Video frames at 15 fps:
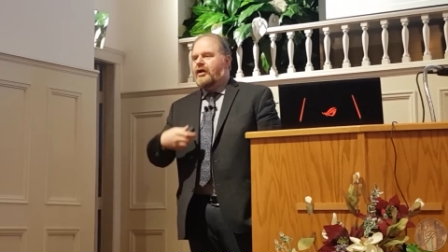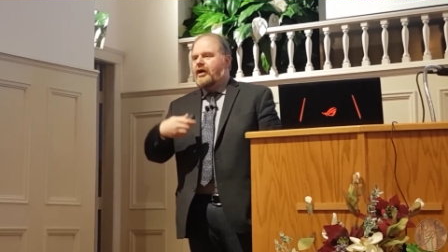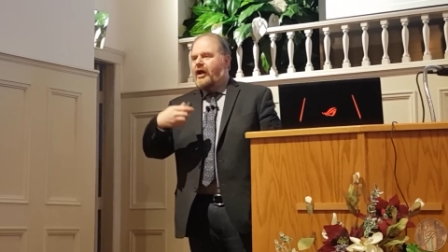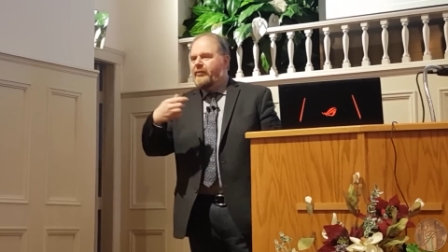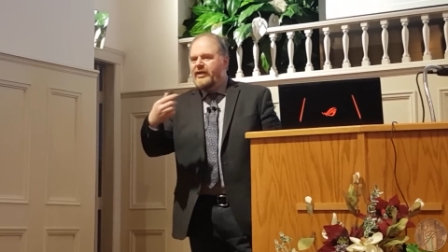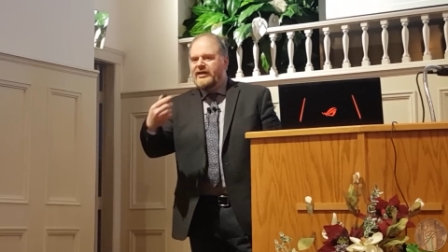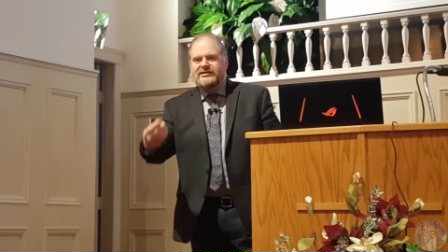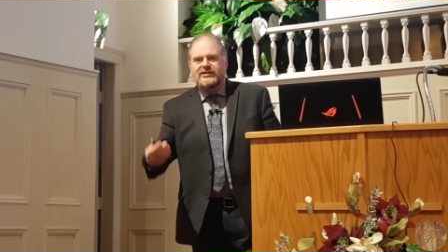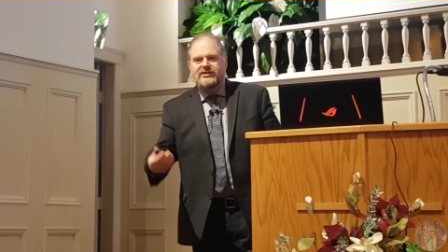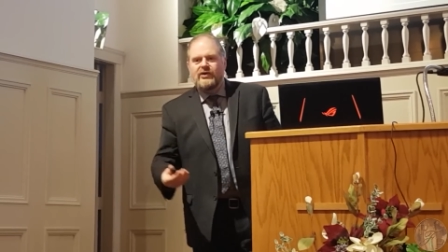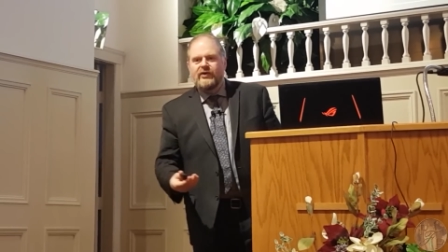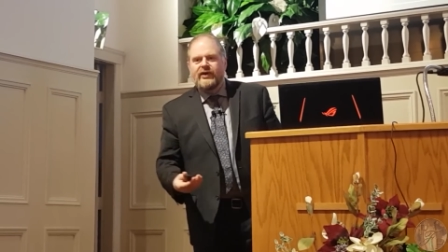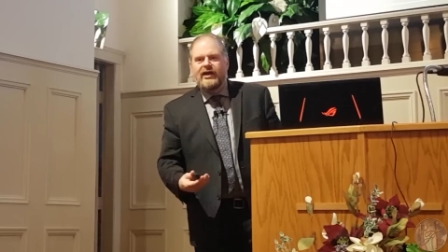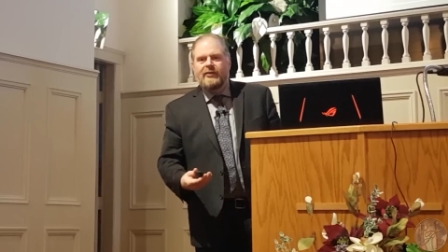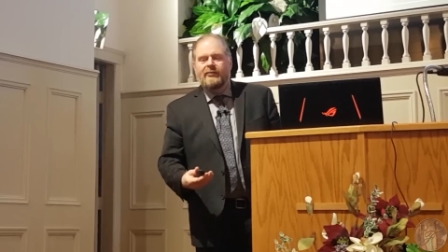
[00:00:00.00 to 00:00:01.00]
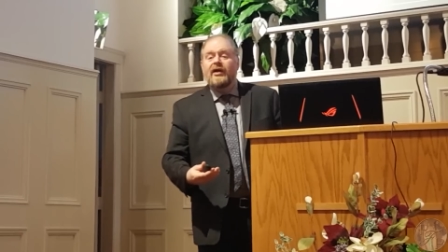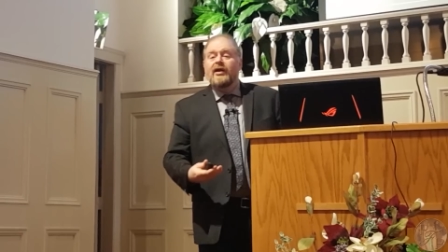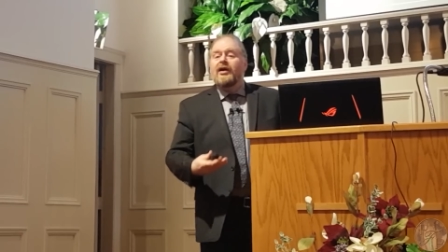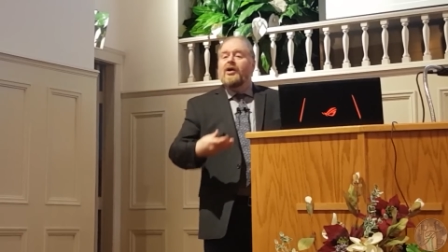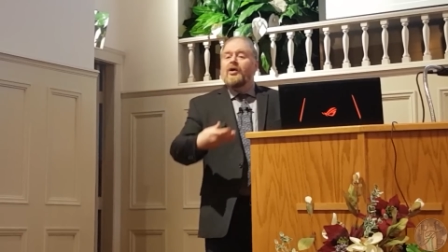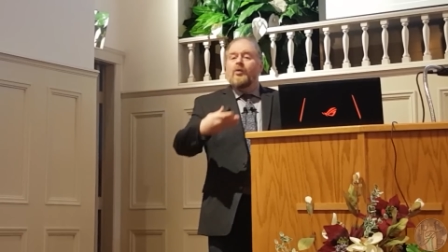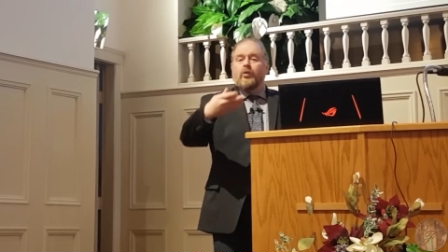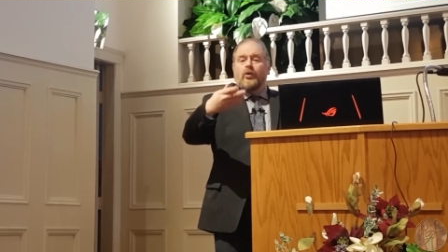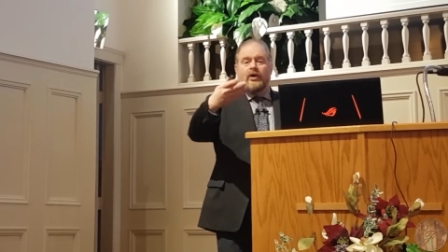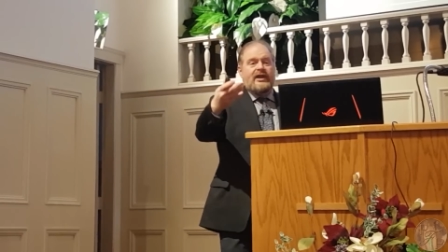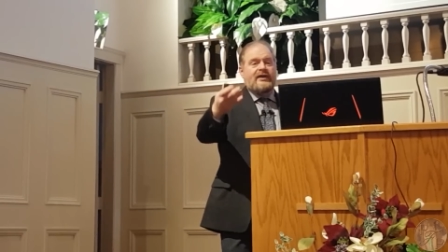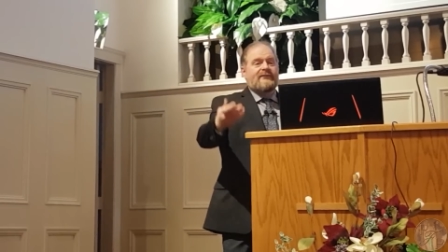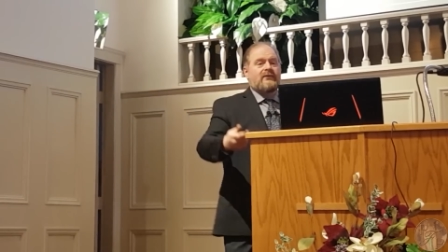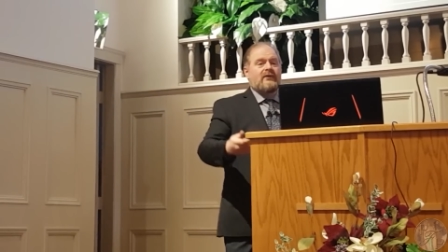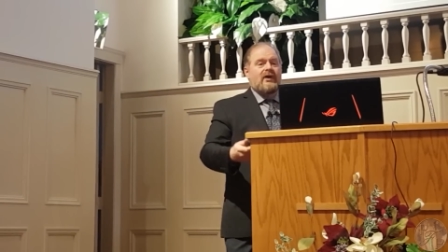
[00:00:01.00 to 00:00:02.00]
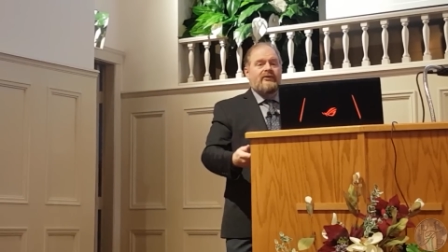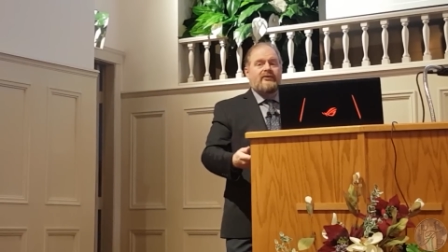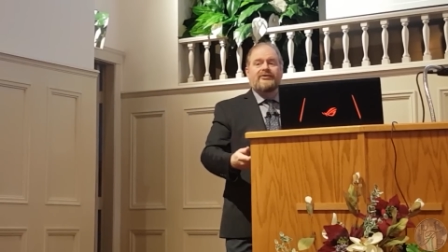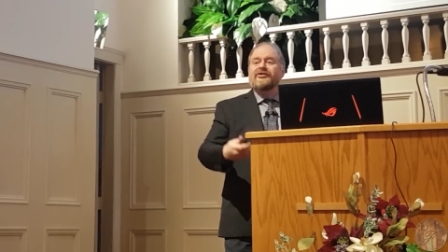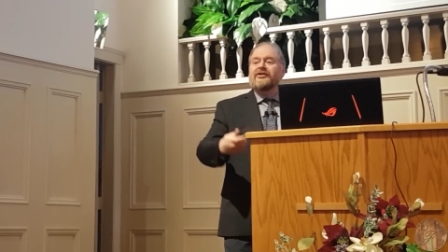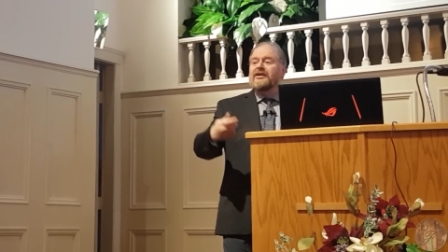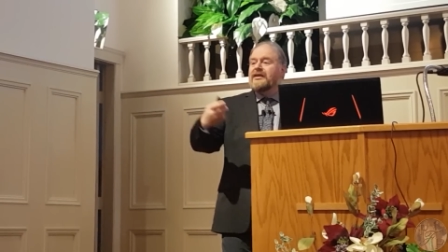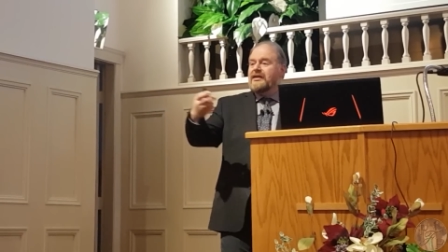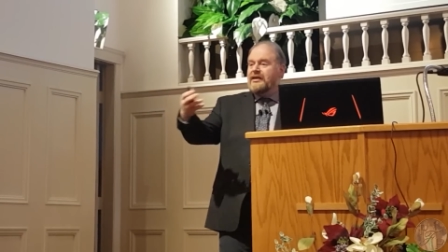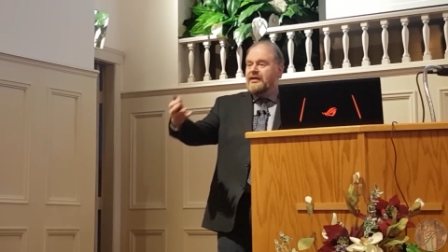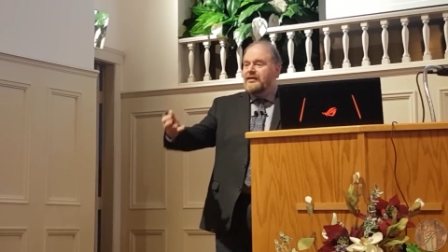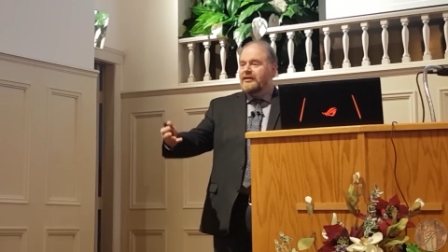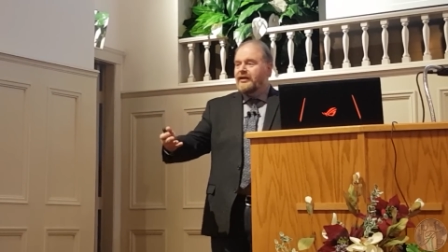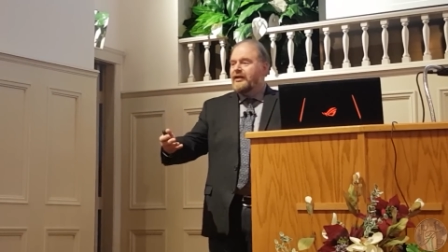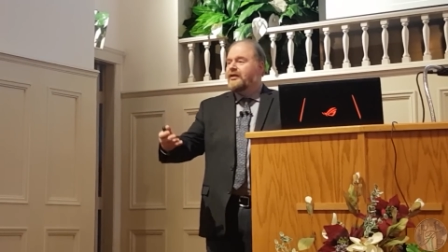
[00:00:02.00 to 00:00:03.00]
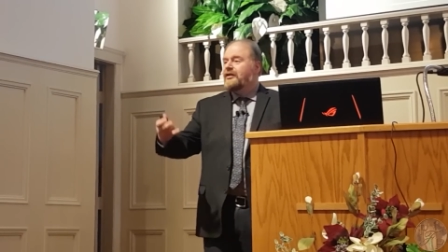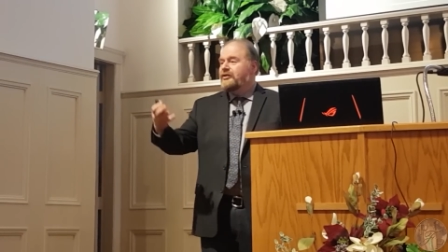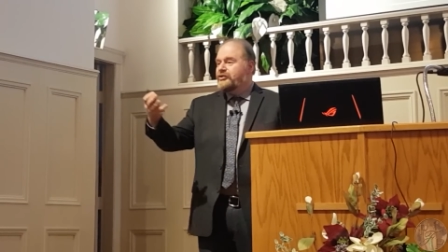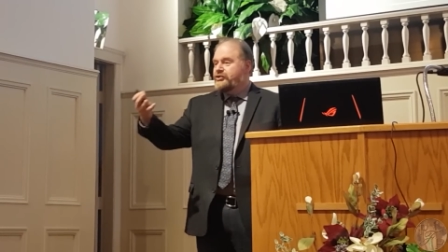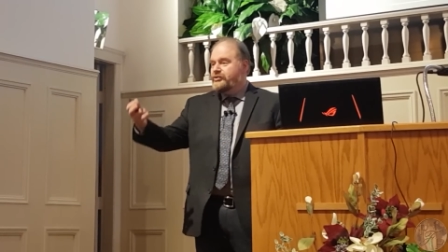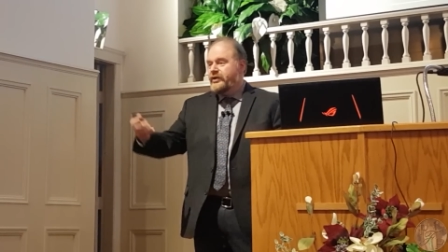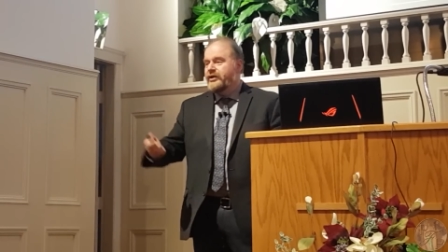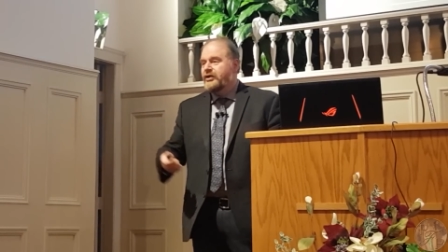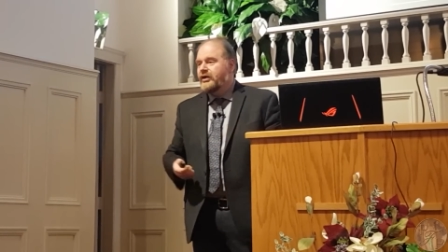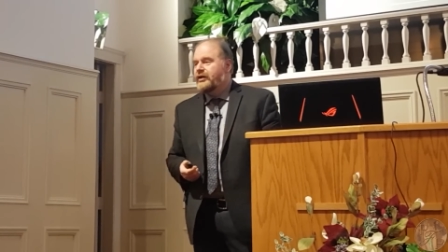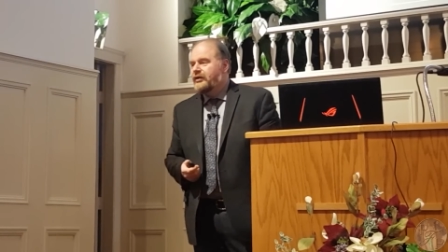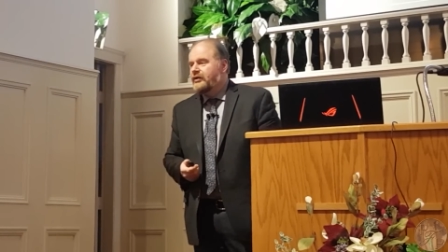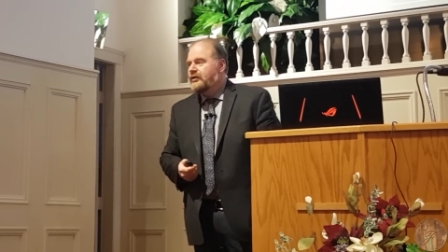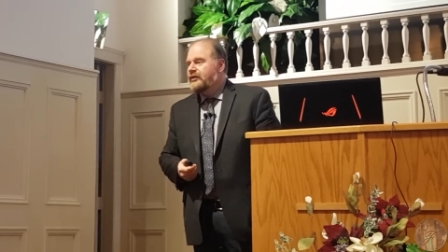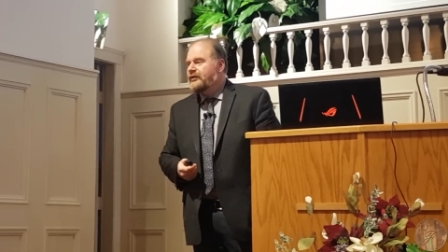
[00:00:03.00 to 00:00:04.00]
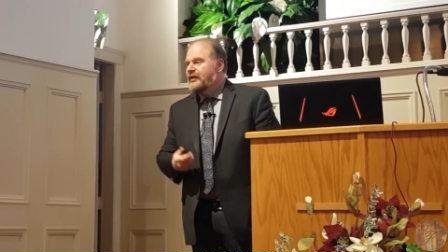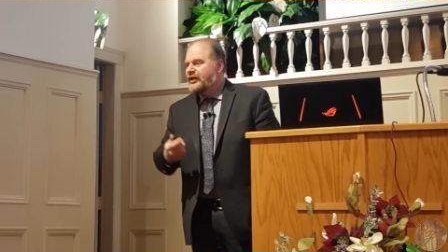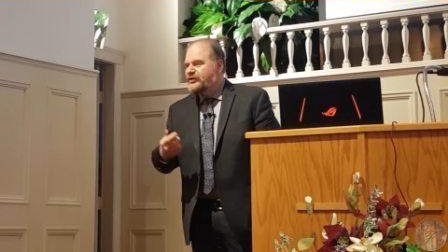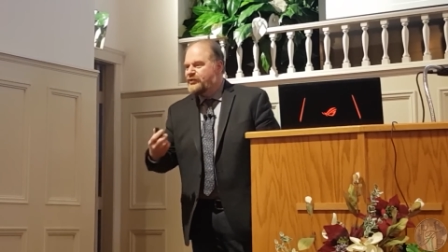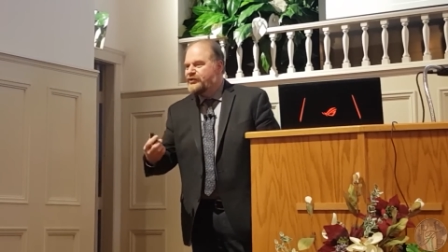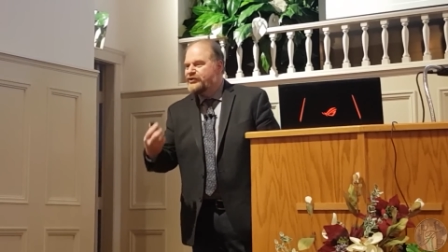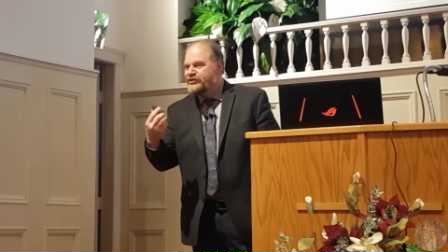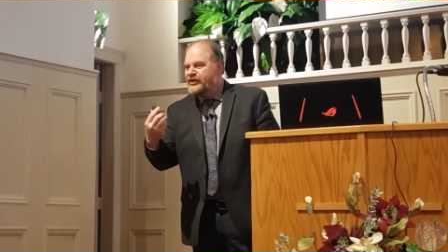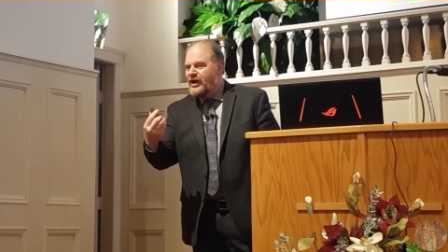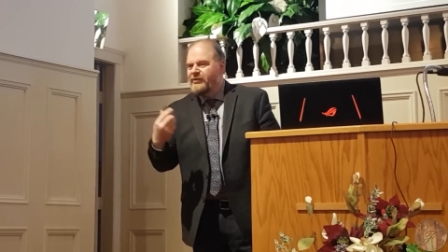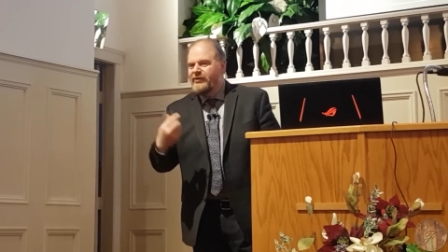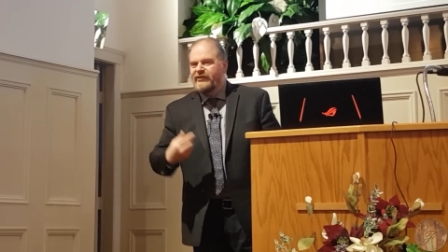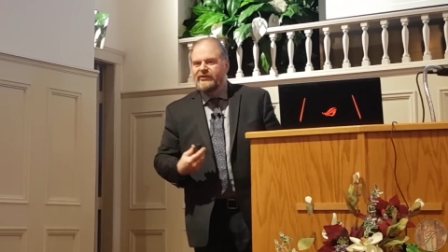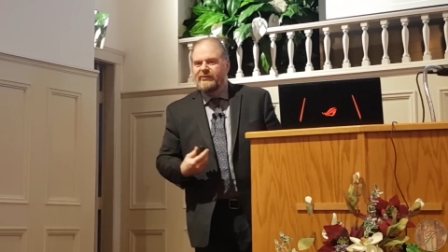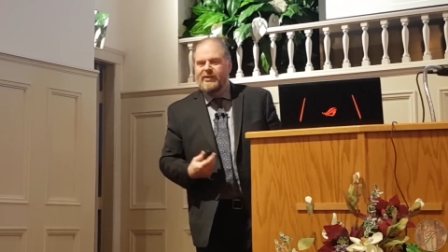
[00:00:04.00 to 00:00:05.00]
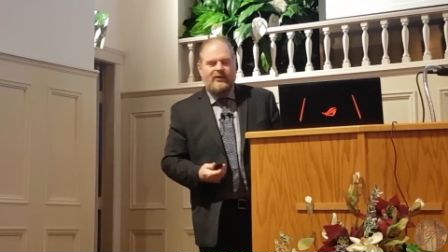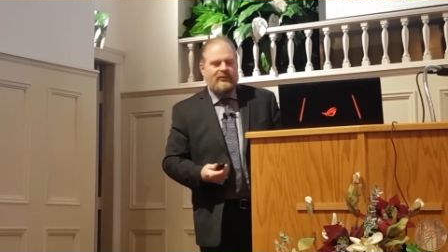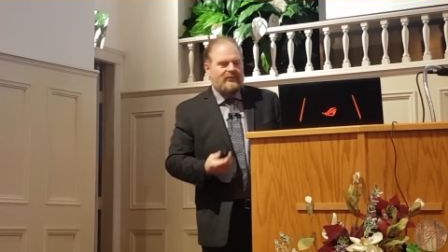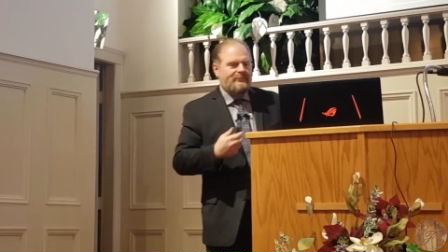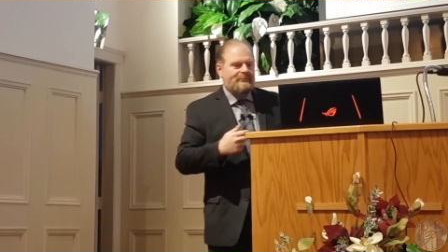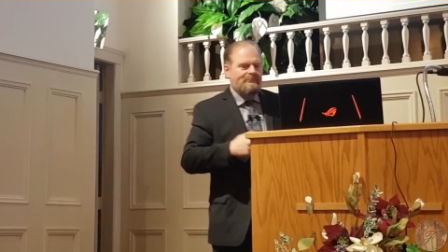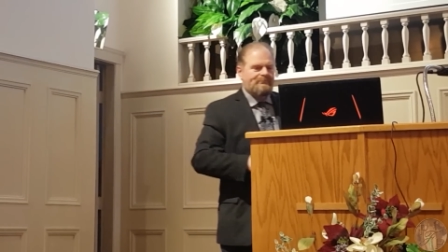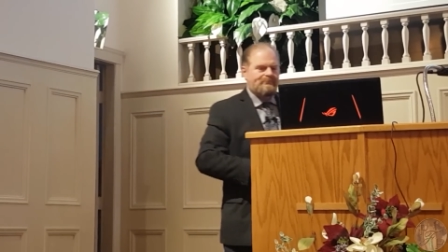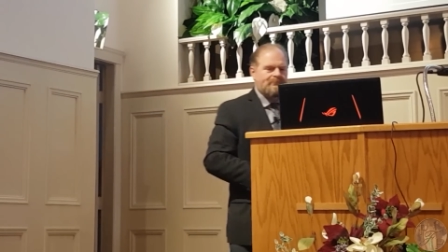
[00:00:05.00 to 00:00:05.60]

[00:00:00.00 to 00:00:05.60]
coming to know Him, working for others, healing, doing good. That's what the Sabbath is about.